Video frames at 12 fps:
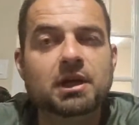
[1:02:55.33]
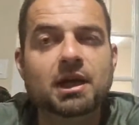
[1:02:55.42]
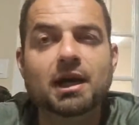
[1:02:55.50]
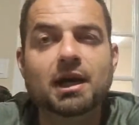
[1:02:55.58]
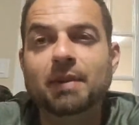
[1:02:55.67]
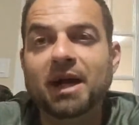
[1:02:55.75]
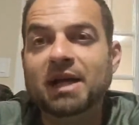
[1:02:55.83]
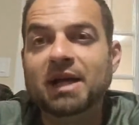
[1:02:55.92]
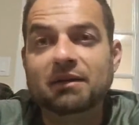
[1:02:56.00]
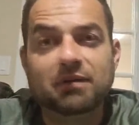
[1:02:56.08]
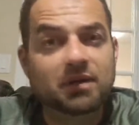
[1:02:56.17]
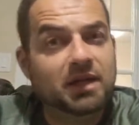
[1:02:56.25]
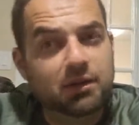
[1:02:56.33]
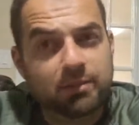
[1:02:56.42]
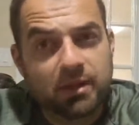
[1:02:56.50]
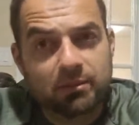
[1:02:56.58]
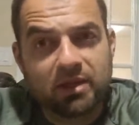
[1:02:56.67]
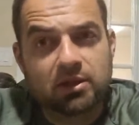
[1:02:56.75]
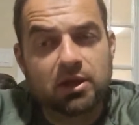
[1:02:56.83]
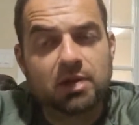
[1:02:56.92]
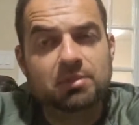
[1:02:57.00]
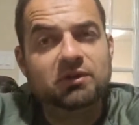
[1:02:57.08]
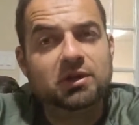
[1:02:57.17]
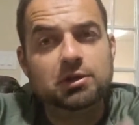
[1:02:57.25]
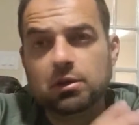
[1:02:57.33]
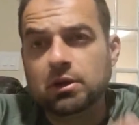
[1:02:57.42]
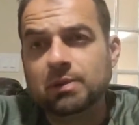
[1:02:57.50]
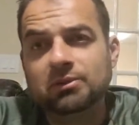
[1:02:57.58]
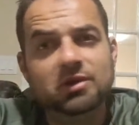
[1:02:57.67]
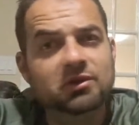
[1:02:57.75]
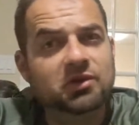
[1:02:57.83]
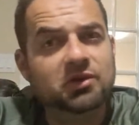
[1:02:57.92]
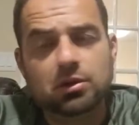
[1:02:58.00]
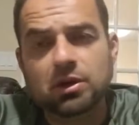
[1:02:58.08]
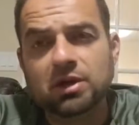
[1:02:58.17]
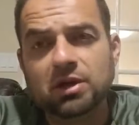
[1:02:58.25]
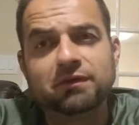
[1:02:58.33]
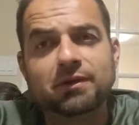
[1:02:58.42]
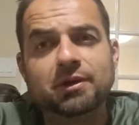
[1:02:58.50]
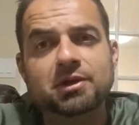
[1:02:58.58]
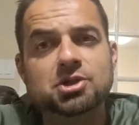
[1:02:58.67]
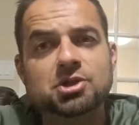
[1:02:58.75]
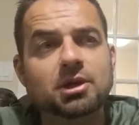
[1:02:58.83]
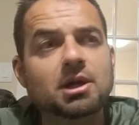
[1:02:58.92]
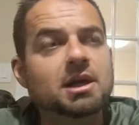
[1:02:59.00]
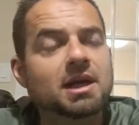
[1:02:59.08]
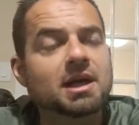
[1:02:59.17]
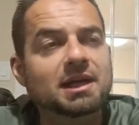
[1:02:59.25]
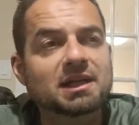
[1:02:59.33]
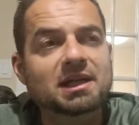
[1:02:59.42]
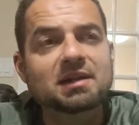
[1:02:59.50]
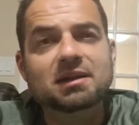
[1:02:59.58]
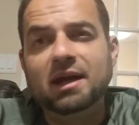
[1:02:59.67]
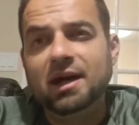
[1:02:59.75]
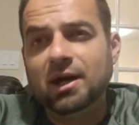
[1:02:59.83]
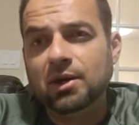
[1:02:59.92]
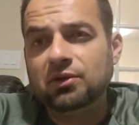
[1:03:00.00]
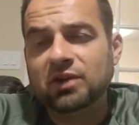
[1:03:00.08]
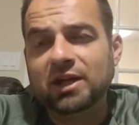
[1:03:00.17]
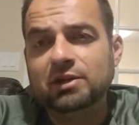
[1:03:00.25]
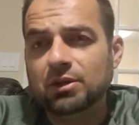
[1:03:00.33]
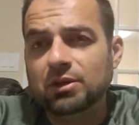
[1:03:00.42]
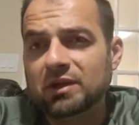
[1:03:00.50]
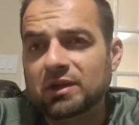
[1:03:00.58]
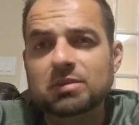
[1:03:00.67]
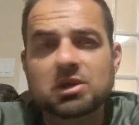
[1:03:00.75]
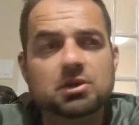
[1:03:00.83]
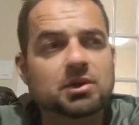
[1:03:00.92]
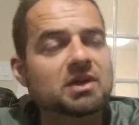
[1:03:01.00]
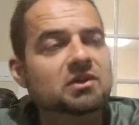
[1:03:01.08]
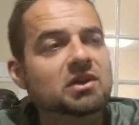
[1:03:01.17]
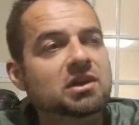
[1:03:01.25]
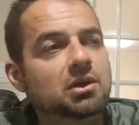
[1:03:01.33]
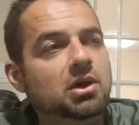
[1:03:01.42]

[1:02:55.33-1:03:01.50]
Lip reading: I never allow them on my carpets. They don't go upstairs. They don't go on the furniture. And in the house, I don't let them be crazy. They're